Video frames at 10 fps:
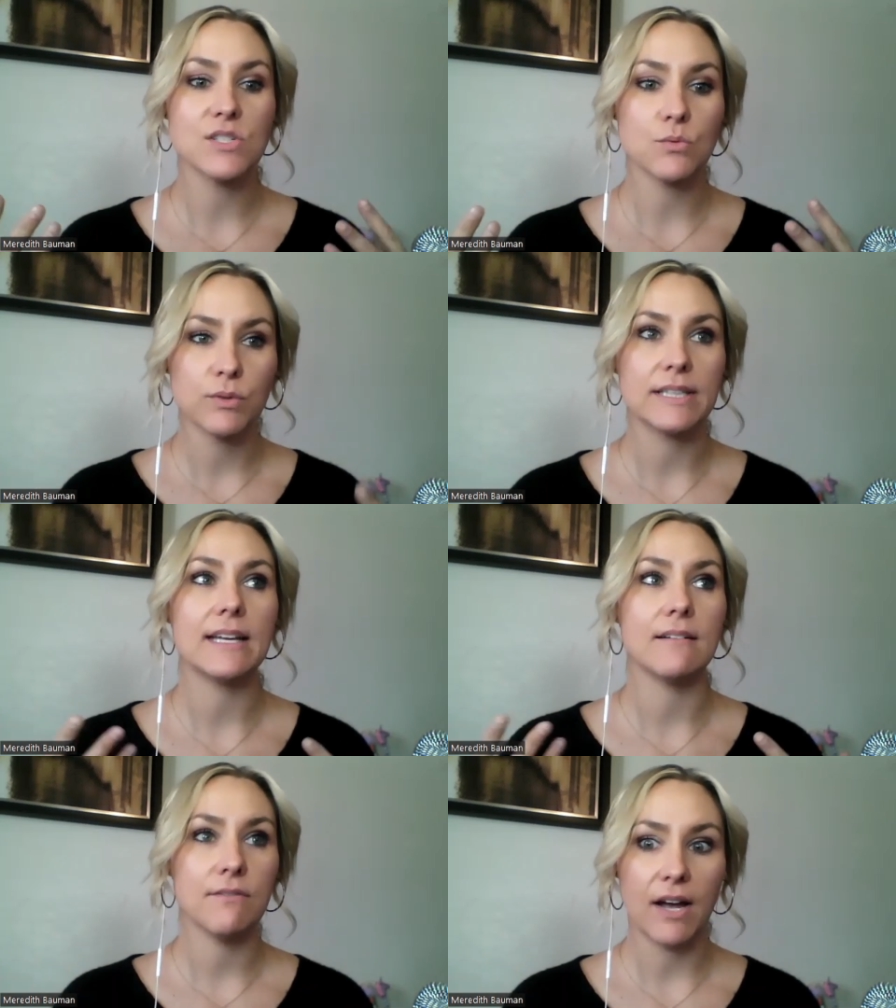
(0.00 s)
this really
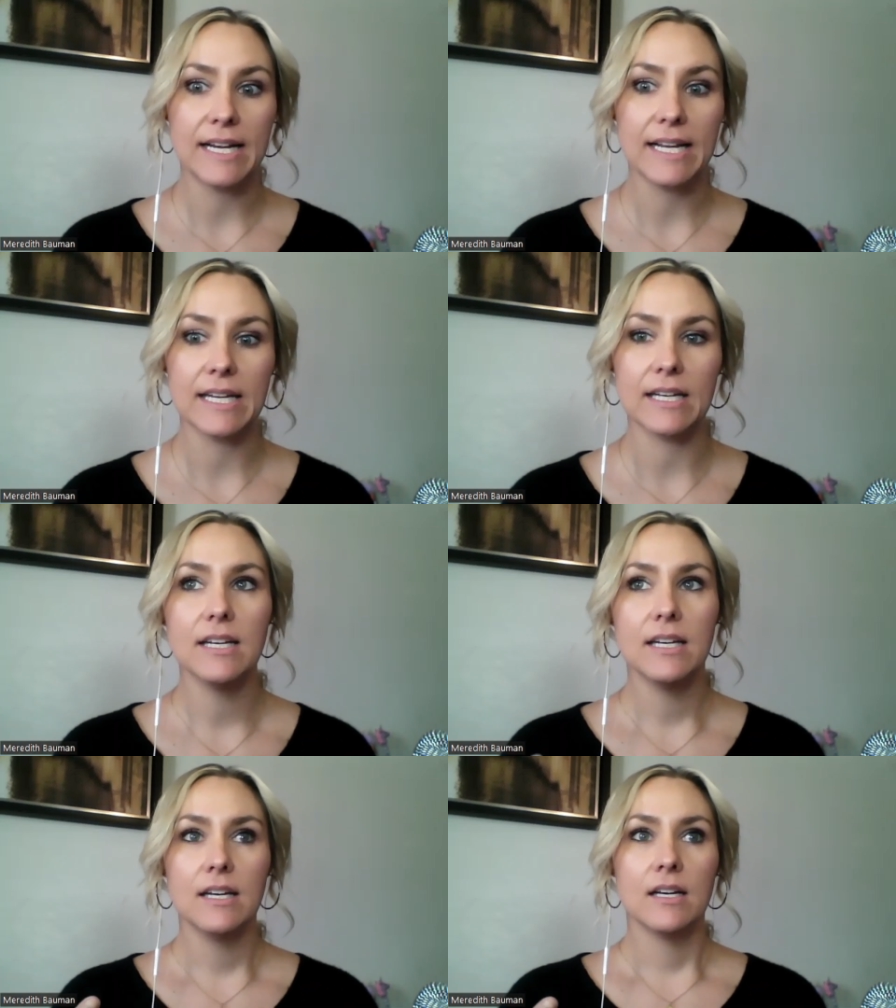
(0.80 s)
inviting
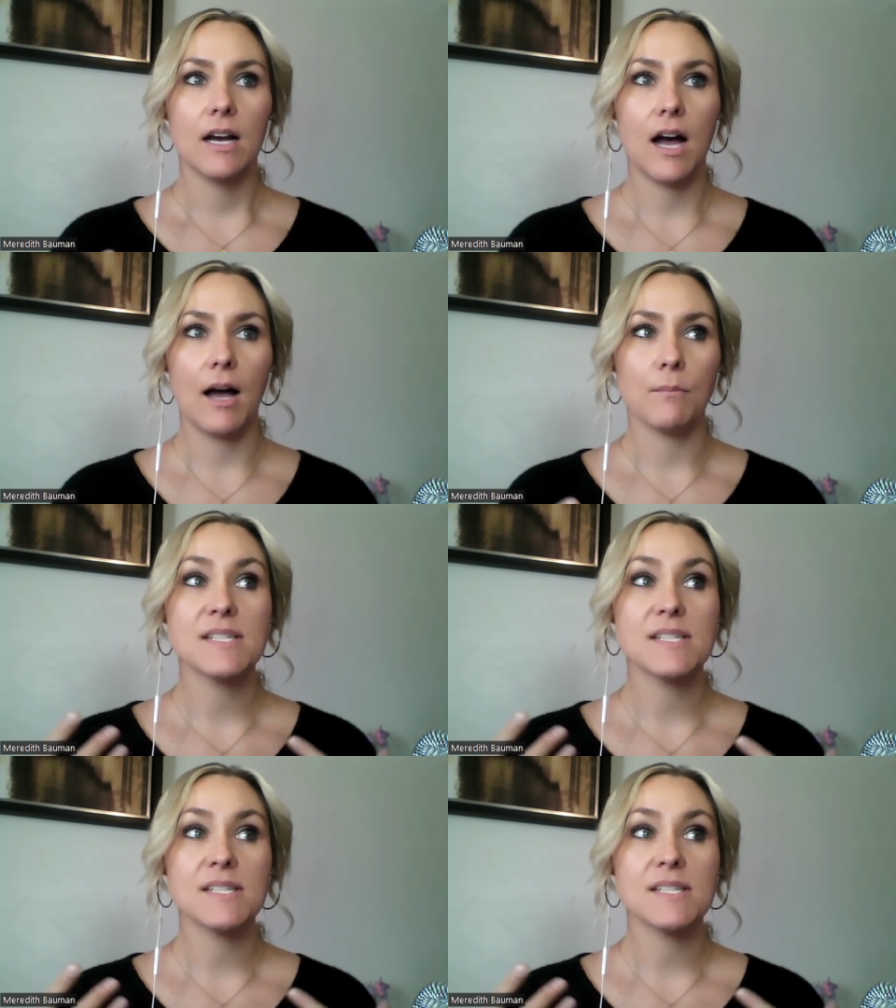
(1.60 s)
um,